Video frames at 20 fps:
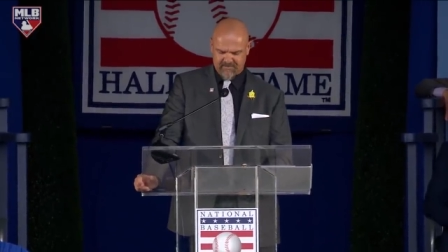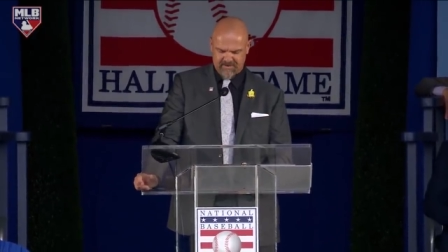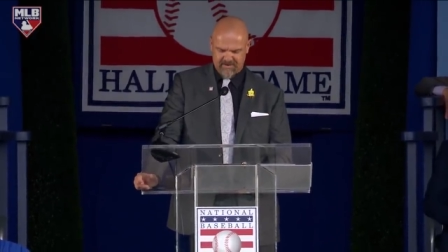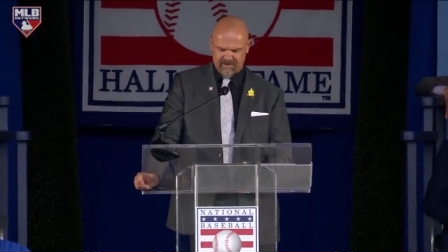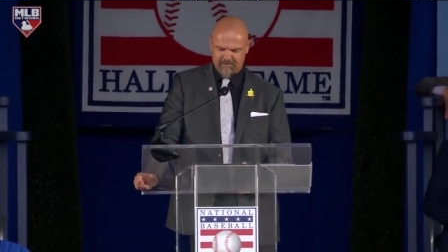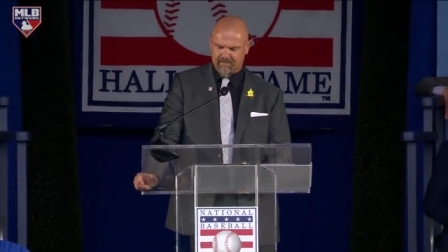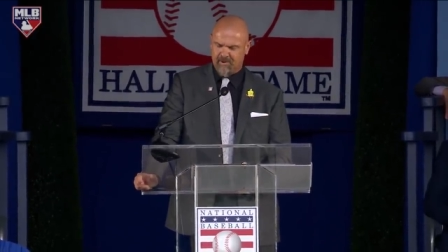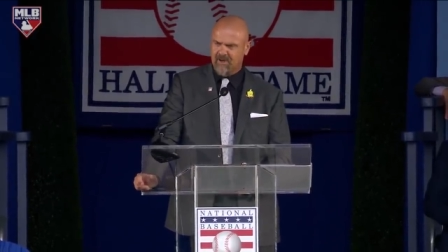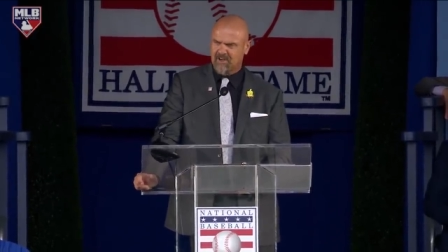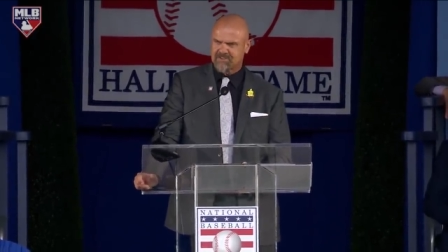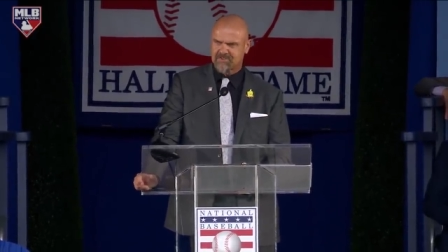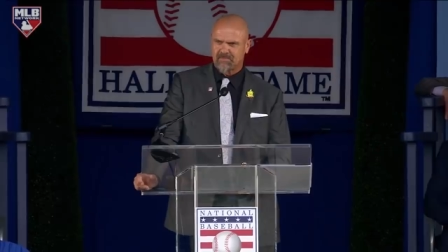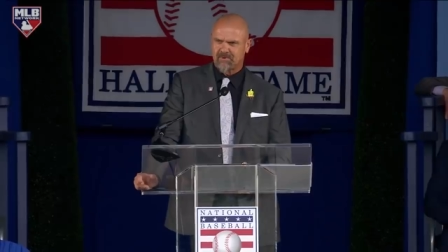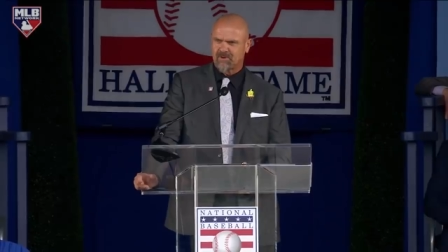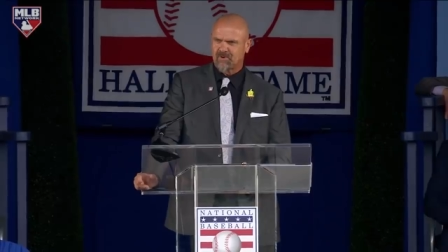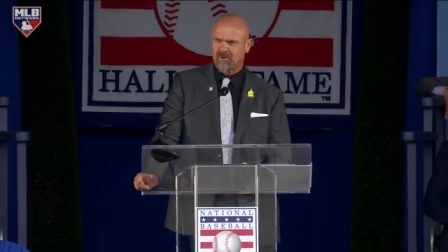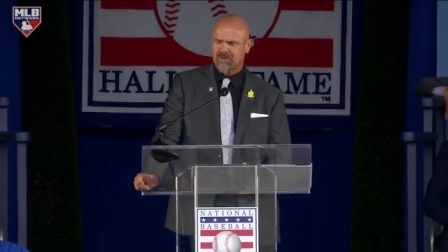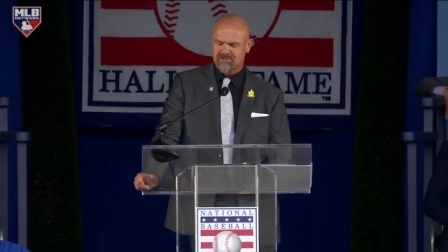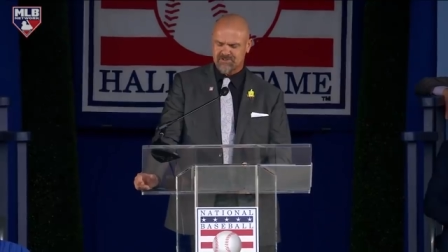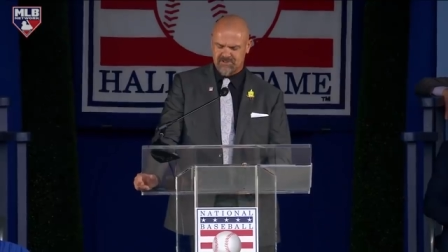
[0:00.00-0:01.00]
An impossible
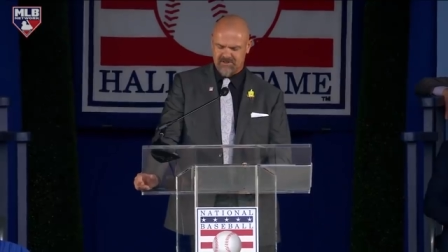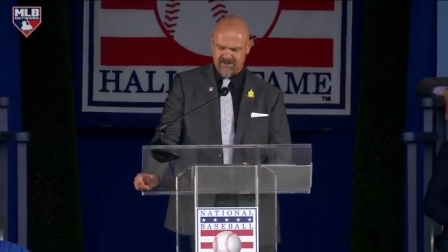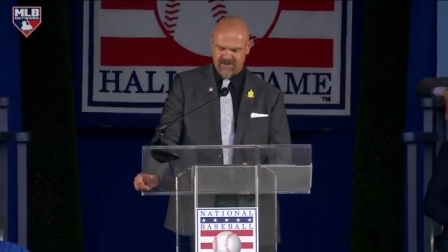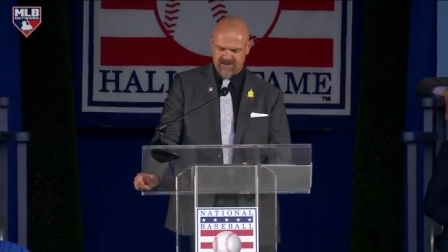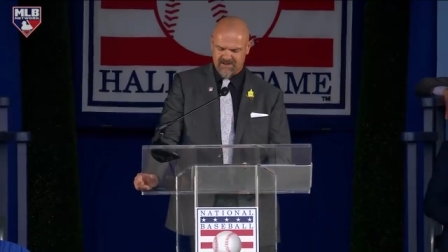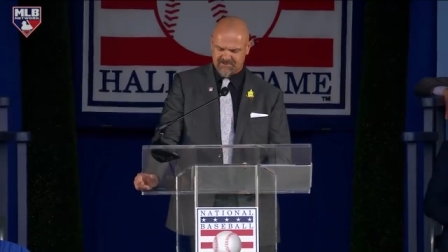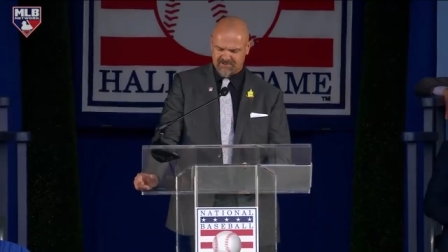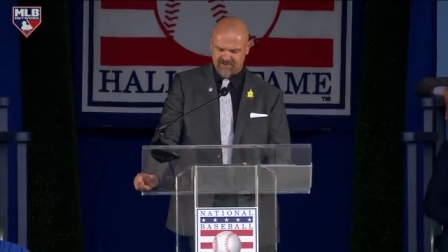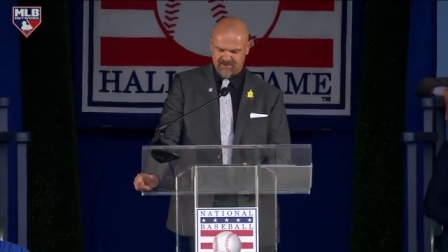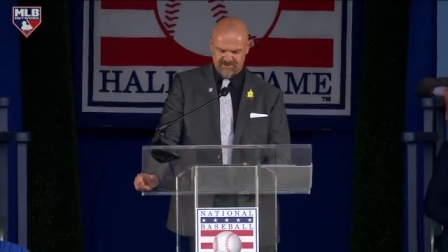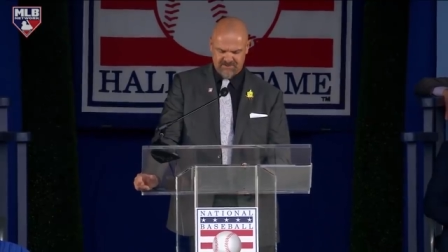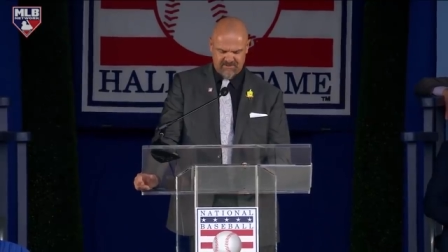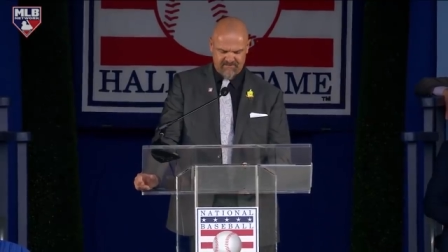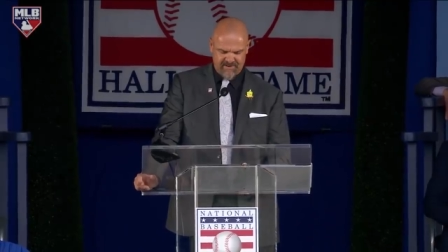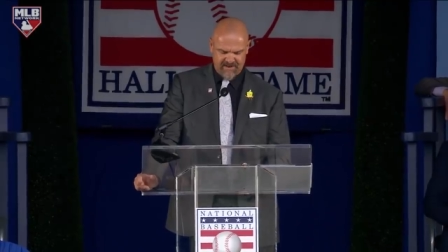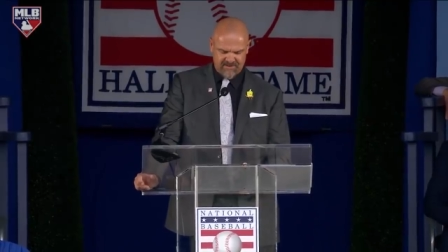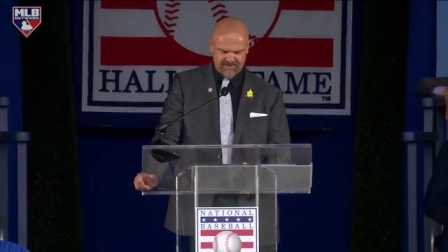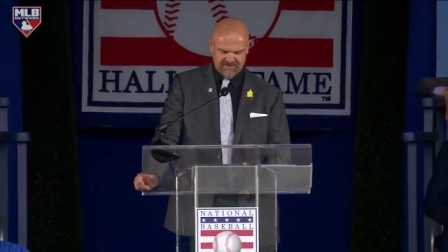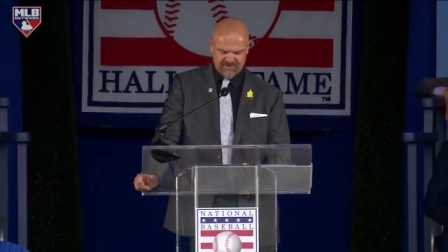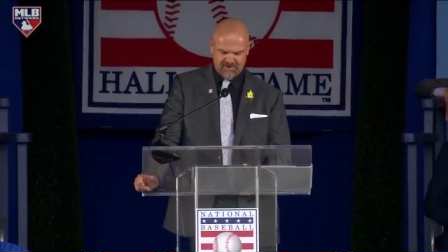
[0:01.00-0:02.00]
question to answer as I've
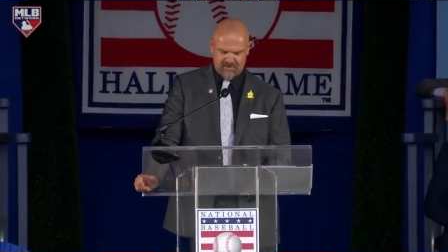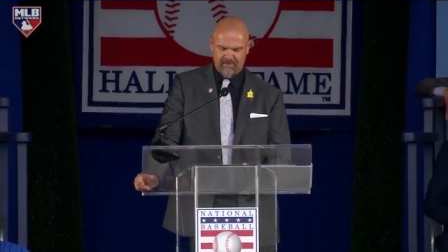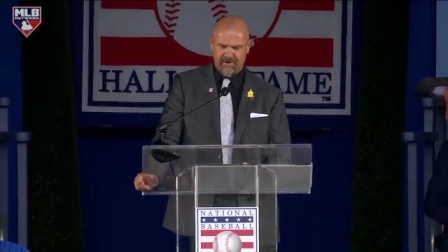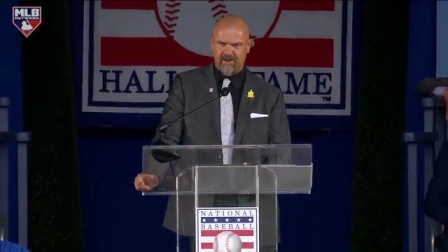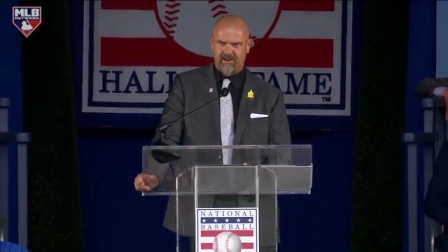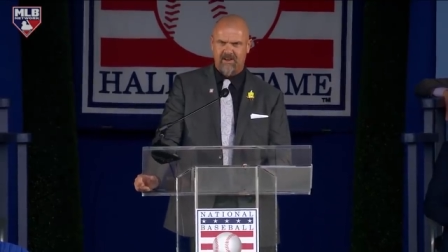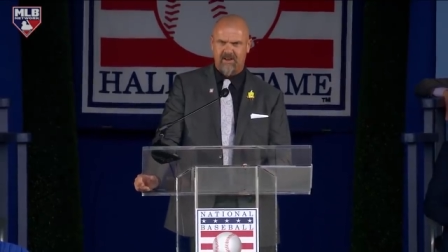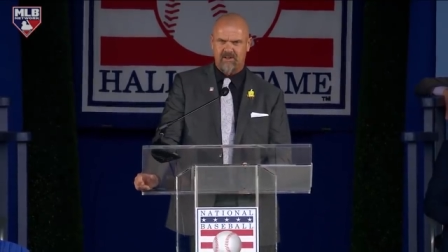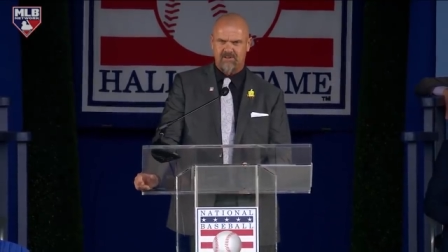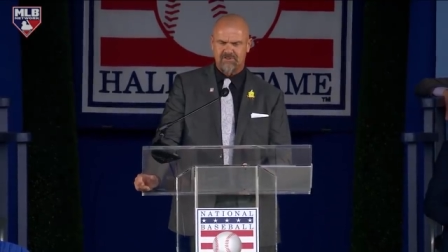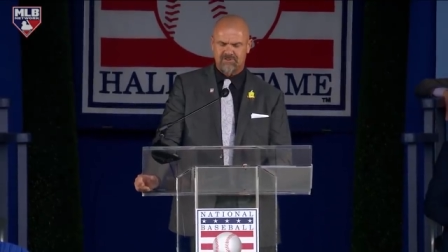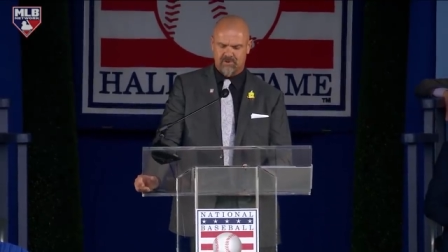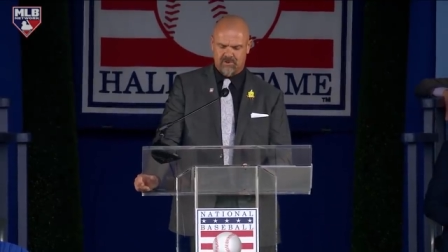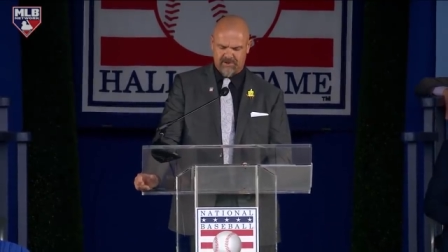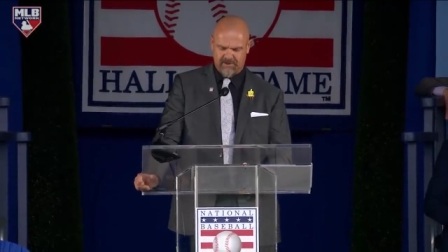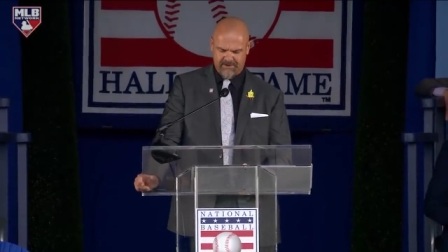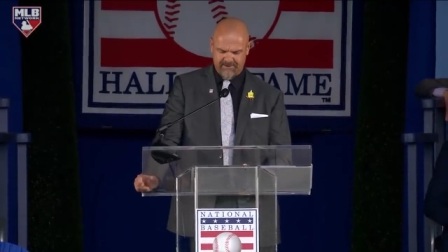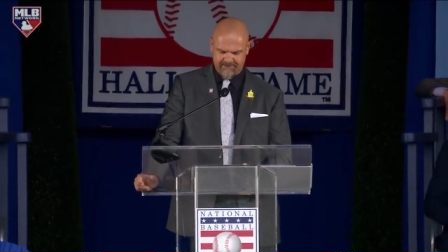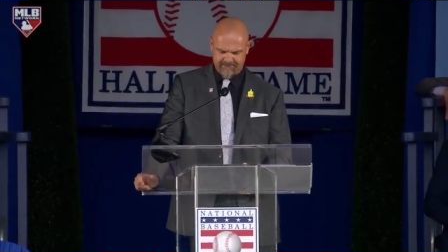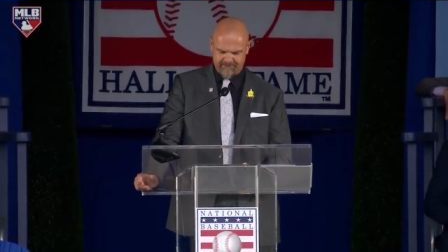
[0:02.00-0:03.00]
had so many I
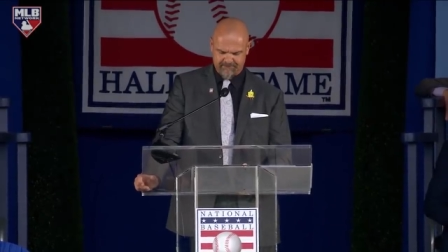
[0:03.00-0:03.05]
enjoyed